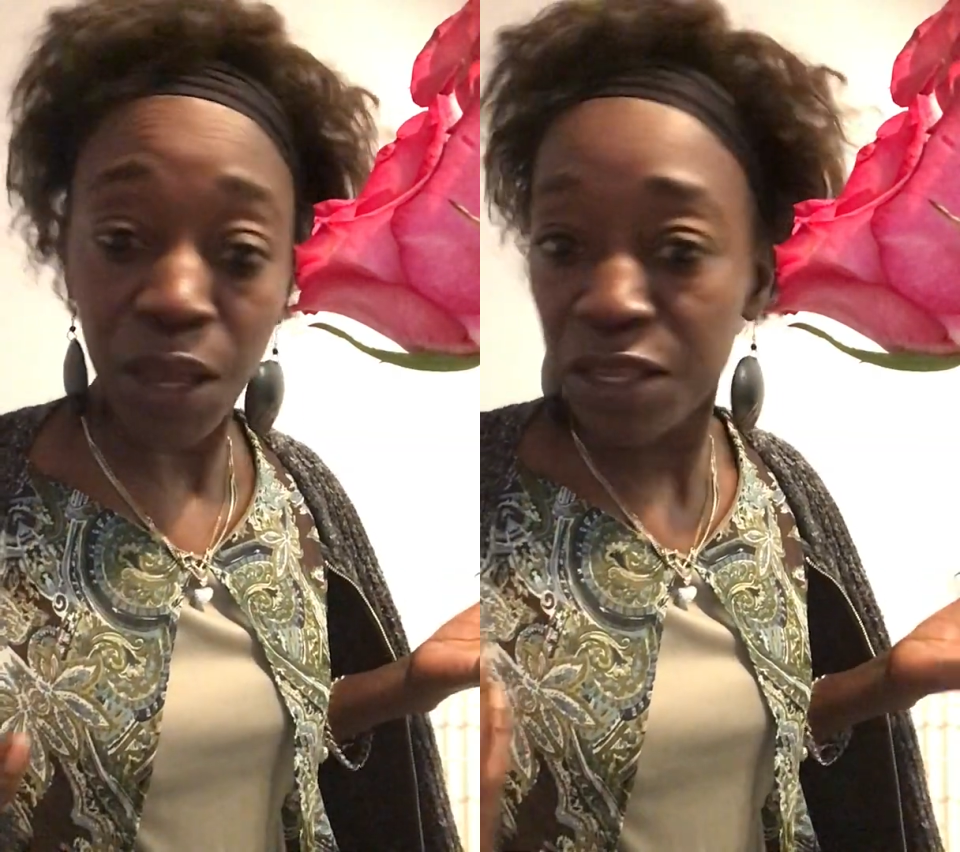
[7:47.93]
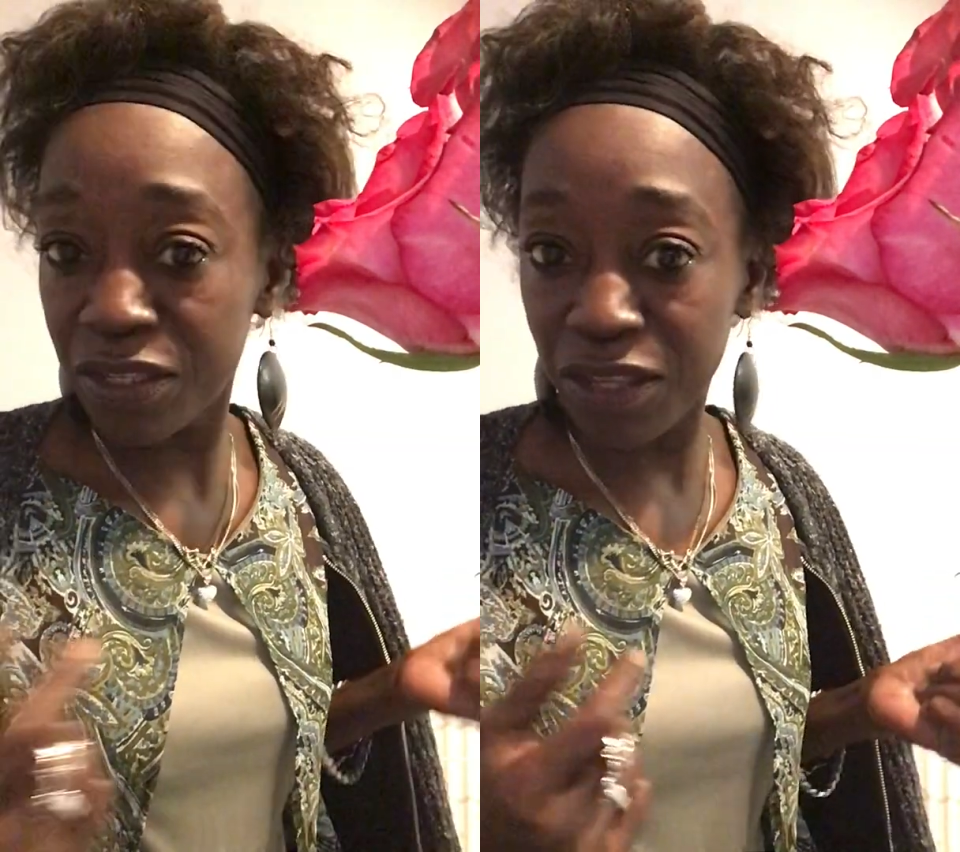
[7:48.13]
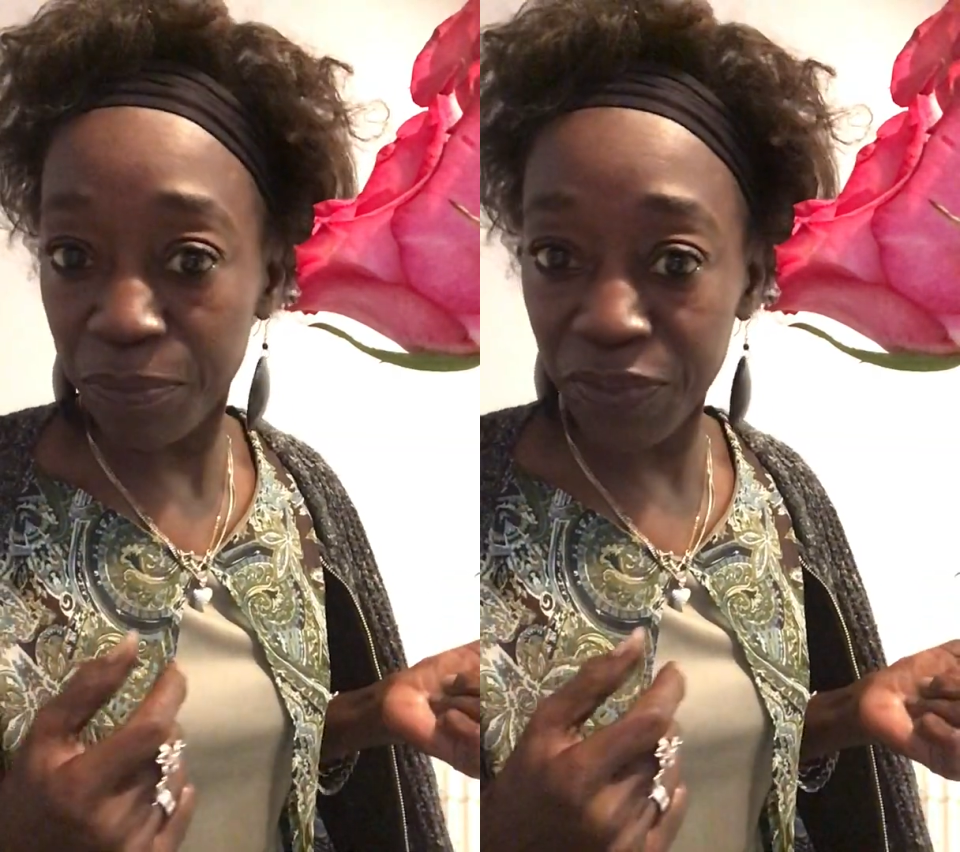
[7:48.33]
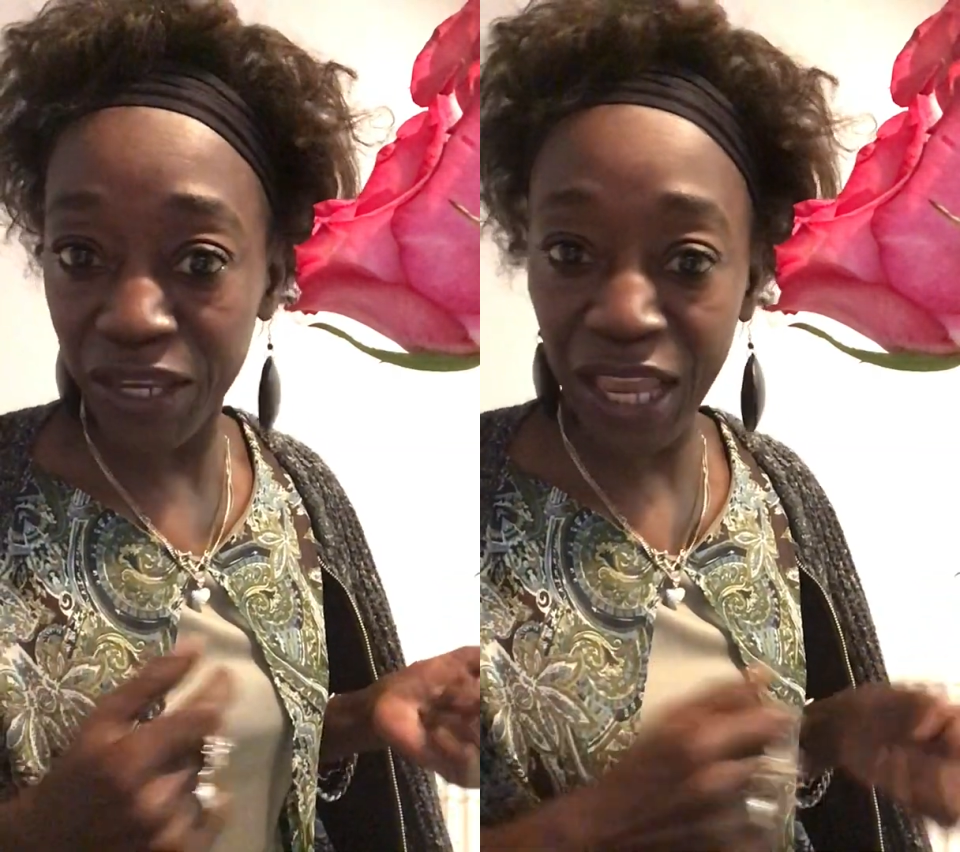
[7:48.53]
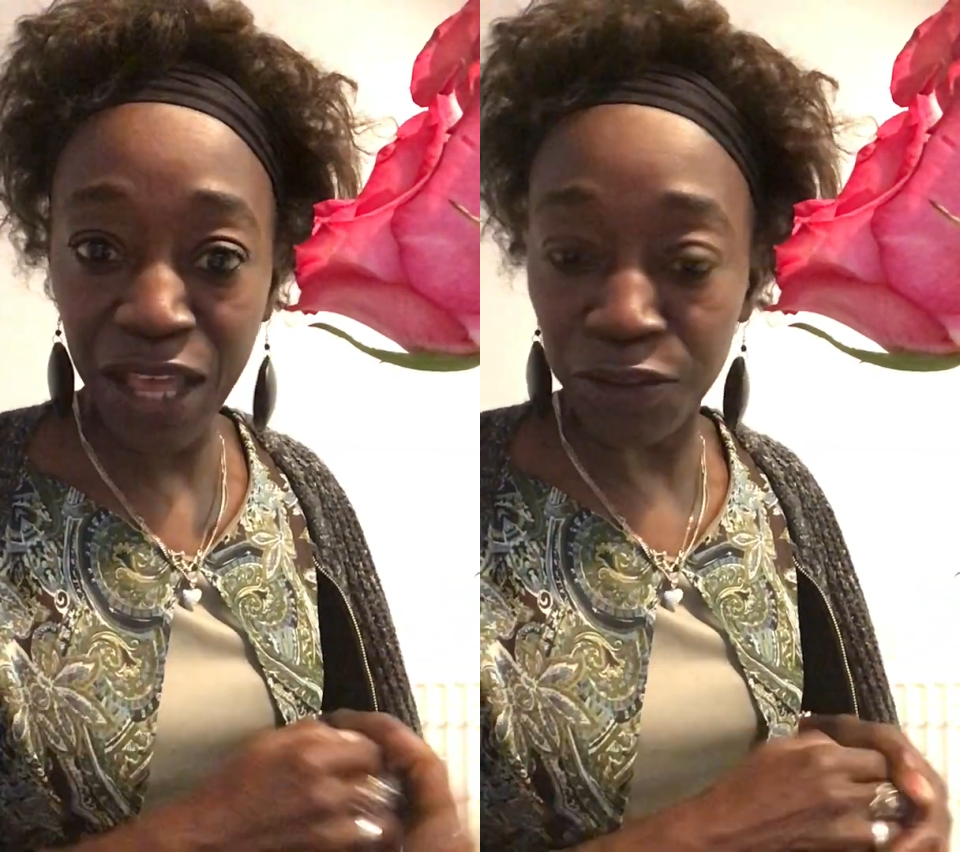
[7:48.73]
something
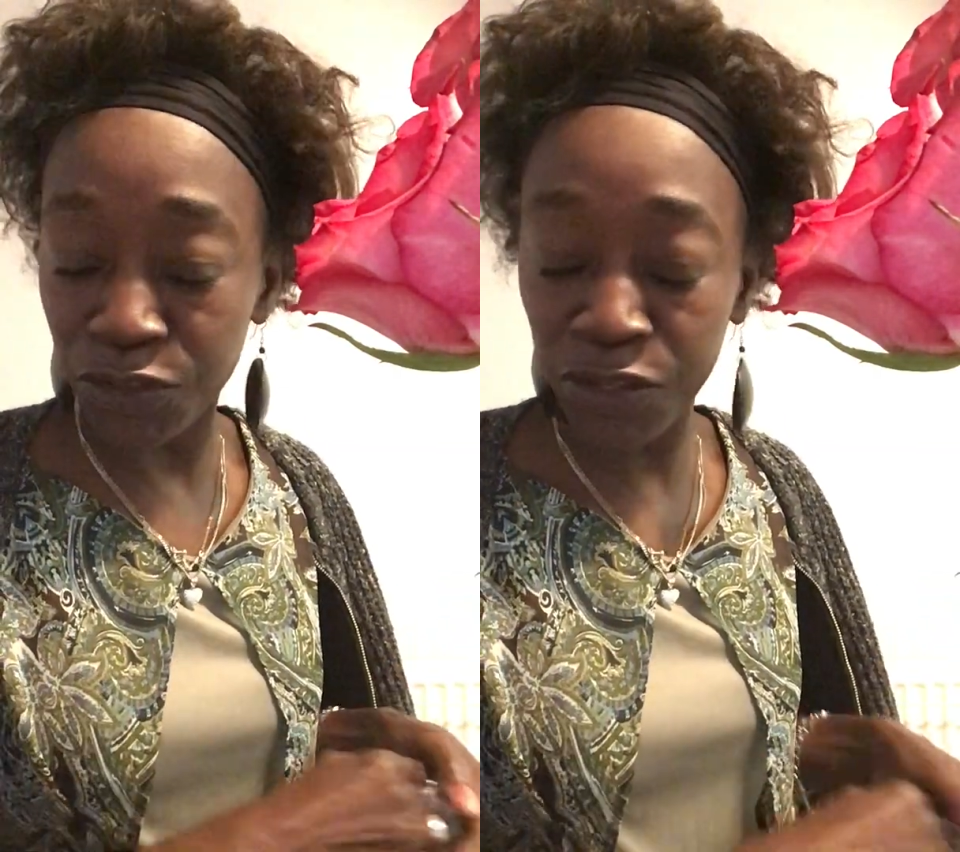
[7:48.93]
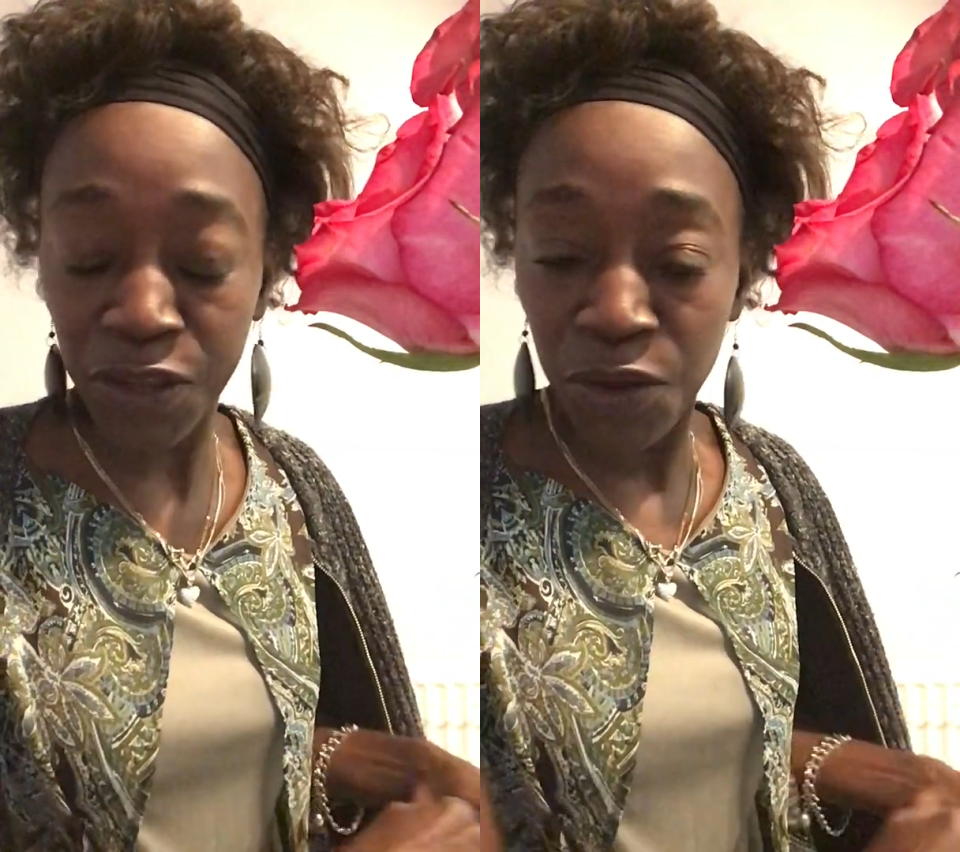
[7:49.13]
else.